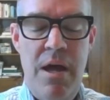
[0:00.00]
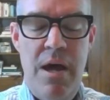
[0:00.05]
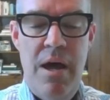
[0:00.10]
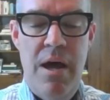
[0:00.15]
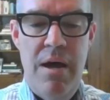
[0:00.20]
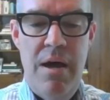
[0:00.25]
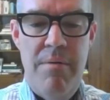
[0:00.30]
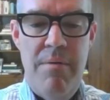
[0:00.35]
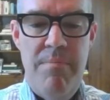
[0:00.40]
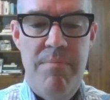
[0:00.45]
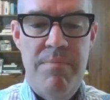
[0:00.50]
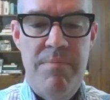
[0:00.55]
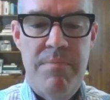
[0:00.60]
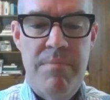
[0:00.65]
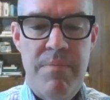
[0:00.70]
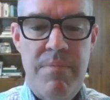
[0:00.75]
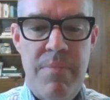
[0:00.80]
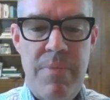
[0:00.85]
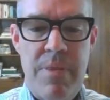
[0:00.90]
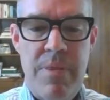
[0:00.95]

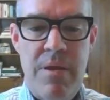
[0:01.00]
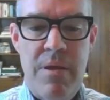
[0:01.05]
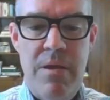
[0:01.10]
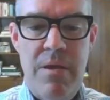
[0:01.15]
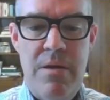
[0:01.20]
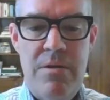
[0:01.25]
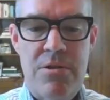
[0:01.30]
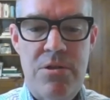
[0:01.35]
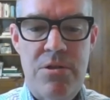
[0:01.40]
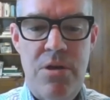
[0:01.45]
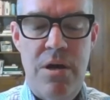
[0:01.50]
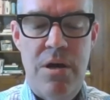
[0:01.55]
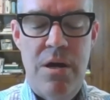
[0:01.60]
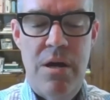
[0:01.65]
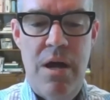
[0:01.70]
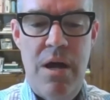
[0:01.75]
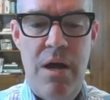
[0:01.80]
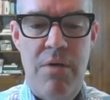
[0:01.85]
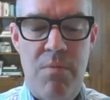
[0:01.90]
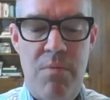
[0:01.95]

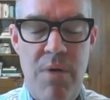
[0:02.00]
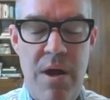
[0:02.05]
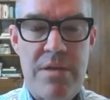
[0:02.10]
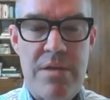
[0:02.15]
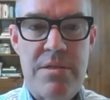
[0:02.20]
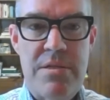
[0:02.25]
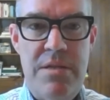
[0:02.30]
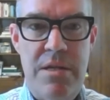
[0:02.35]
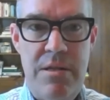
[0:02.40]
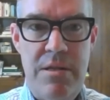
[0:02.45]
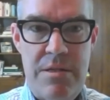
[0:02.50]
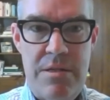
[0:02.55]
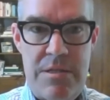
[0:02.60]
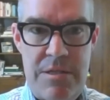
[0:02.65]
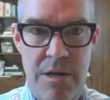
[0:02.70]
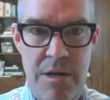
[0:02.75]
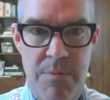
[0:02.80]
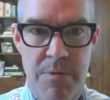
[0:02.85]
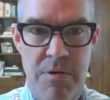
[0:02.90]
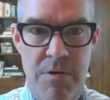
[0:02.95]
unrest in the
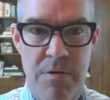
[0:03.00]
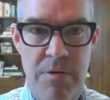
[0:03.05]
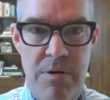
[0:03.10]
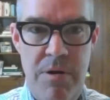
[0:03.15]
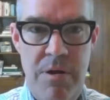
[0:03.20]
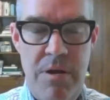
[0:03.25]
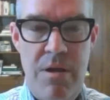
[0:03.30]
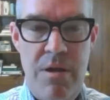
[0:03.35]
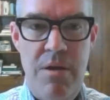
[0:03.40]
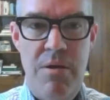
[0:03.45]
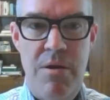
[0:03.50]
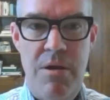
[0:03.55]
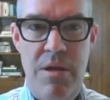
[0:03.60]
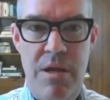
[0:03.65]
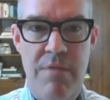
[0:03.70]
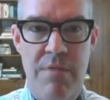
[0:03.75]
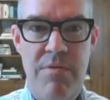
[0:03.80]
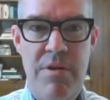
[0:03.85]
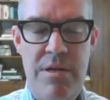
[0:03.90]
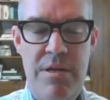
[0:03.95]
summer,
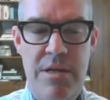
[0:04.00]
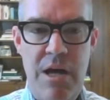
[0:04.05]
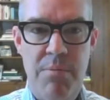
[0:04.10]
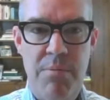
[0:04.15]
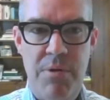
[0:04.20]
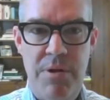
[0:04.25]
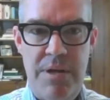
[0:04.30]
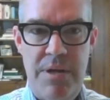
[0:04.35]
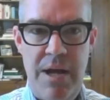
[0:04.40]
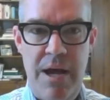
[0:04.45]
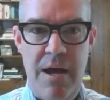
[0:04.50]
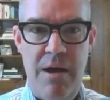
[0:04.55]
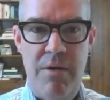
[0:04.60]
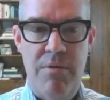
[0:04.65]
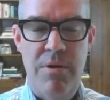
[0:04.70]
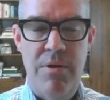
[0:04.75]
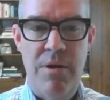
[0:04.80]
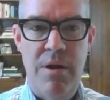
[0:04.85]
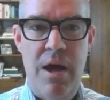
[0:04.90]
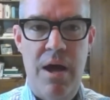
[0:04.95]
even doubled
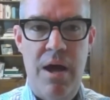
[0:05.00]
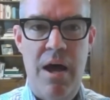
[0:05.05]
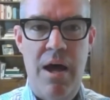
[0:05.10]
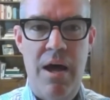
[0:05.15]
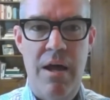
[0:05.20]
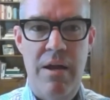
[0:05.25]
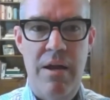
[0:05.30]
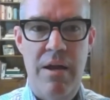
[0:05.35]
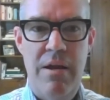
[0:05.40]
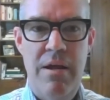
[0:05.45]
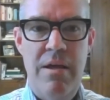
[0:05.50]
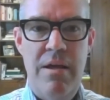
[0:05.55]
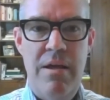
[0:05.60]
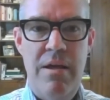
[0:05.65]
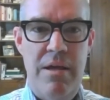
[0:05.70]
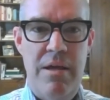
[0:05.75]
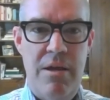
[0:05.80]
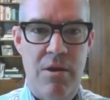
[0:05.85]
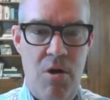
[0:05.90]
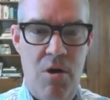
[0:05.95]
down on
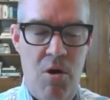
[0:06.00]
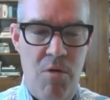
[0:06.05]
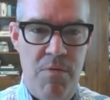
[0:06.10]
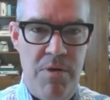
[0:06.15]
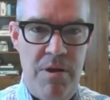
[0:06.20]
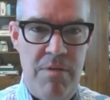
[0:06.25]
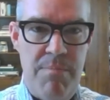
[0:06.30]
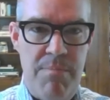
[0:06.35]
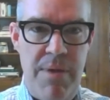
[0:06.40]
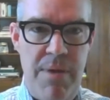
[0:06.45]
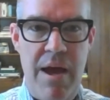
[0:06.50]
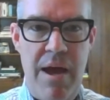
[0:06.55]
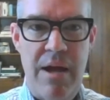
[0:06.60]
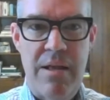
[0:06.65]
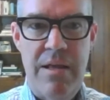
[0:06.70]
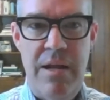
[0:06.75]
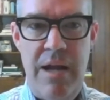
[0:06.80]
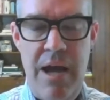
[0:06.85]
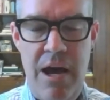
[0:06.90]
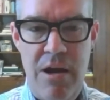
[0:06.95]
COVID
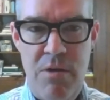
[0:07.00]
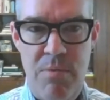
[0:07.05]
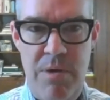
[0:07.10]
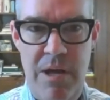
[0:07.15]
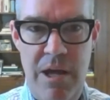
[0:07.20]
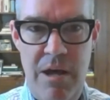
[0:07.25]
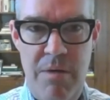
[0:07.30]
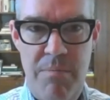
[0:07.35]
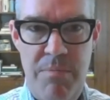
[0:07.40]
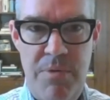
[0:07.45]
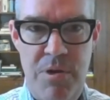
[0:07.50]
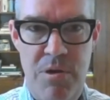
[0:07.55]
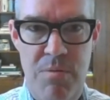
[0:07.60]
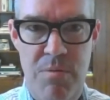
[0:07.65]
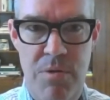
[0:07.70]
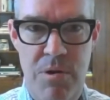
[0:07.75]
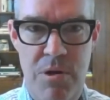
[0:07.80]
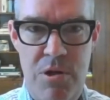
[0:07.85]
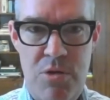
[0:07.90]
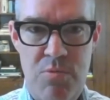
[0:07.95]
impact and how do we help
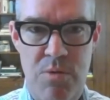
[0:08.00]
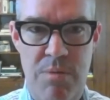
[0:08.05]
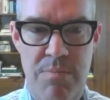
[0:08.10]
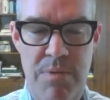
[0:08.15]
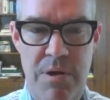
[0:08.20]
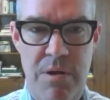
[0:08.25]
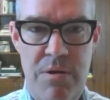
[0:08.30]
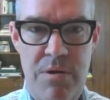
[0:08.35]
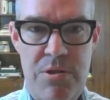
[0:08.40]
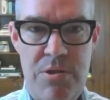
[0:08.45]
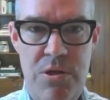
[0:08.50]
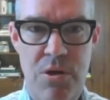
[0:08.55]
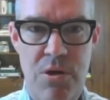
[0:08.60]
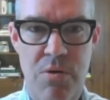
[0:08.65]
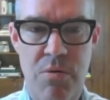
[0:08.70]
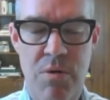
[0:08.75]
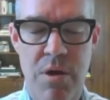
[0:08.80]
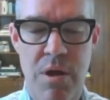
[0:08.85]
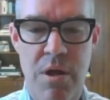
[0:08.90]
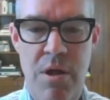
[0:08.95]
communities rebuild.
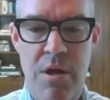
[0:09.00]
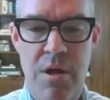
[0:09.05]
So